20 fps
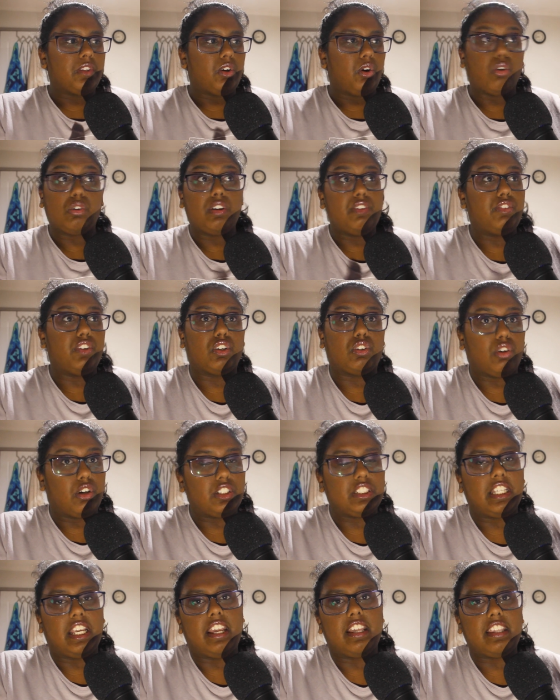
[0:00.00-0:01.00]
or even
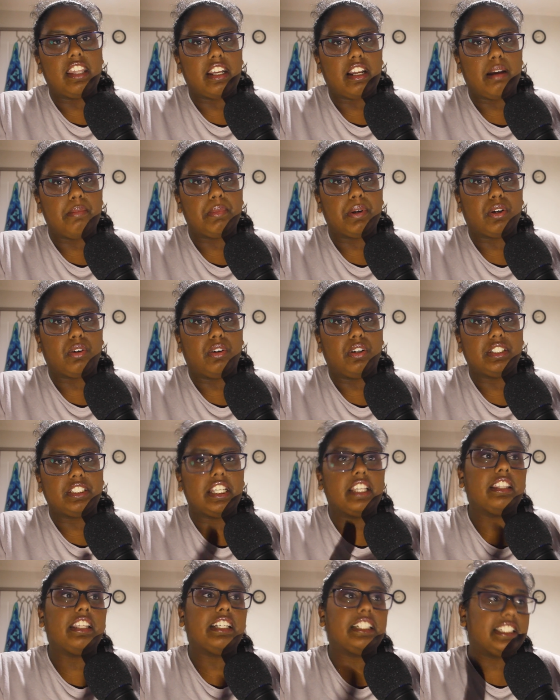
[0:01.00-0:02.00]
Crosshair they come across
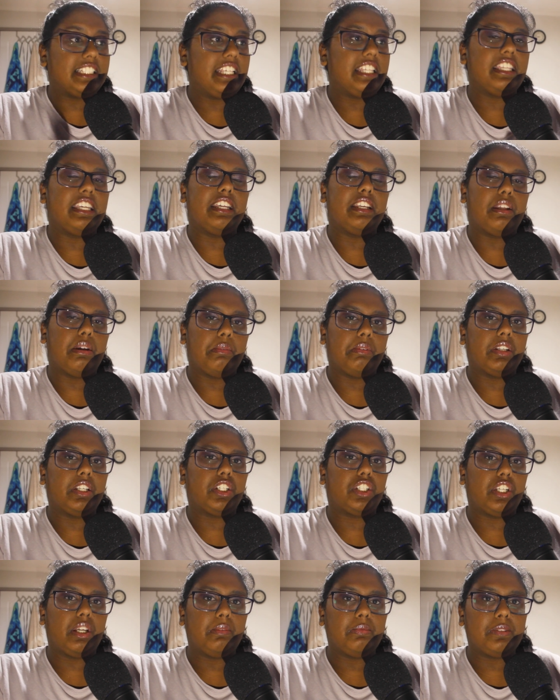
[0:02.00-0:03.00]
and they see the
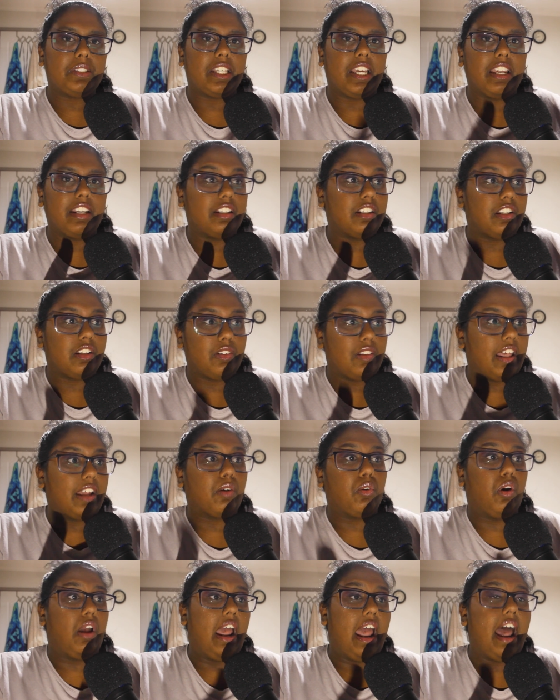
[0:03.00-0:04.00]
inhibitor chips and,
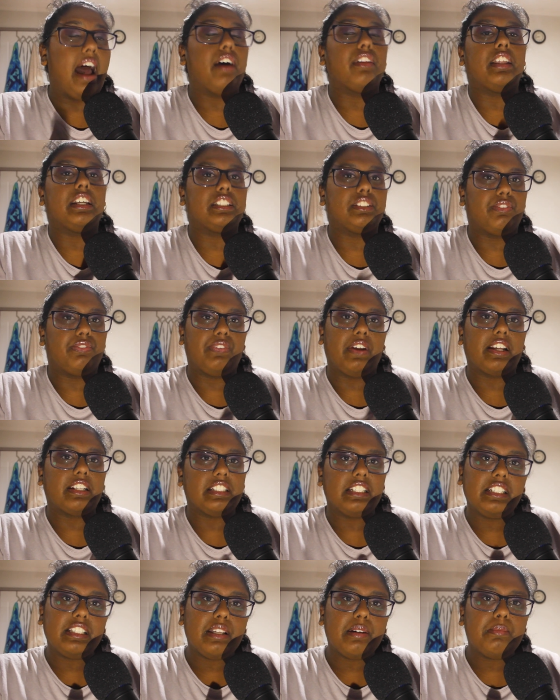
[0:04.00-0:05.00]
like, how that's
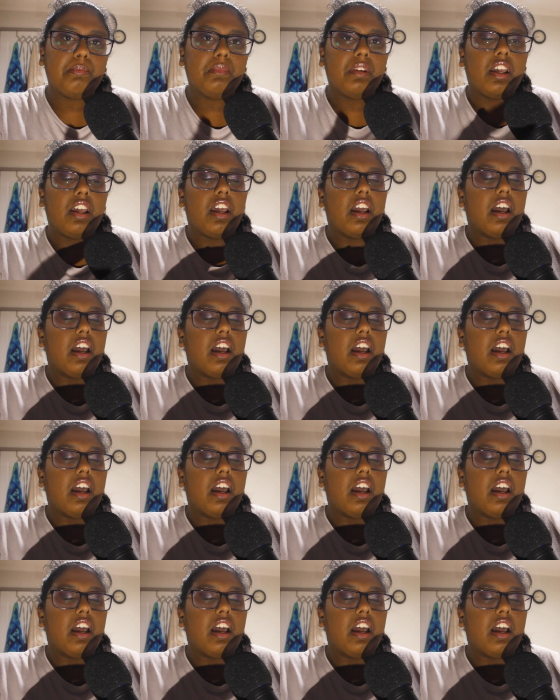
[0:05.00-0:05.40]
affecting them.